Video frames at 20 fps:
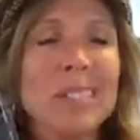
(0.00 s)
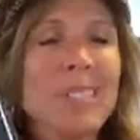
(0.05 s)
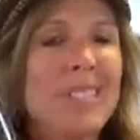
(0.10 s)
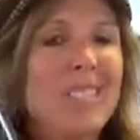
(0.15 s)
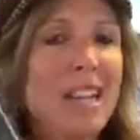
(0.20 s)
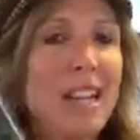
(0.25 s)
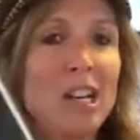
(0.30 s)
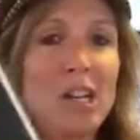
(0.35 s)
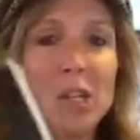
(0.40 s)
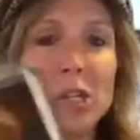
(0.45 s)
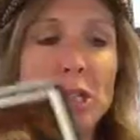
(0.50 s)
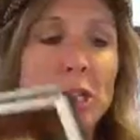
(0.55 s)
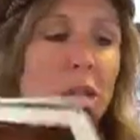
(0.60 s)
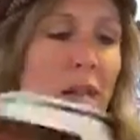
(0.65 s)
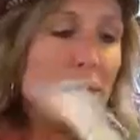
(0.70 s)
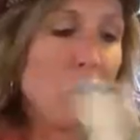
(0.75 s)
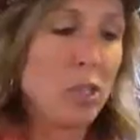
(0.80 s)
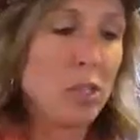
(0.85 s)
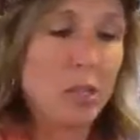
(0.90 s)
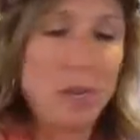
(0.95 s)
It's action,
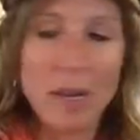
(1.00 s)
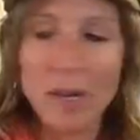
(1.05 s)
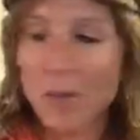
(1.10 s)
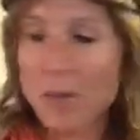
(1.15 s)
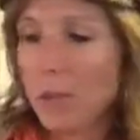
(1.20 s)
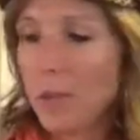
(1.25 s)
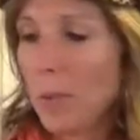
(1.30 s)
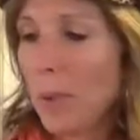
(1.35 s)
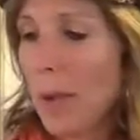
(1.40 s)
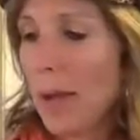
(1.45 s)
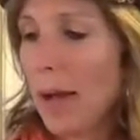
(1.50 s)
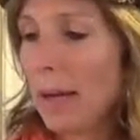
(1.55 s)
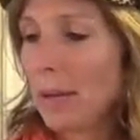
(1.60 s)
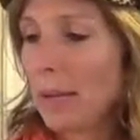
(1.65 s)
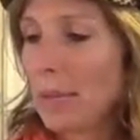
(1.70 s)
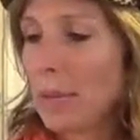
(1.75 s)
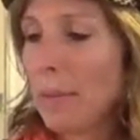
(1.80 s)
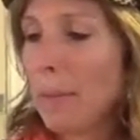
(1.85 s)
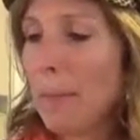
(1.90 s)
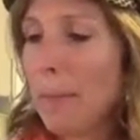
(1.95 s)
action, action packed.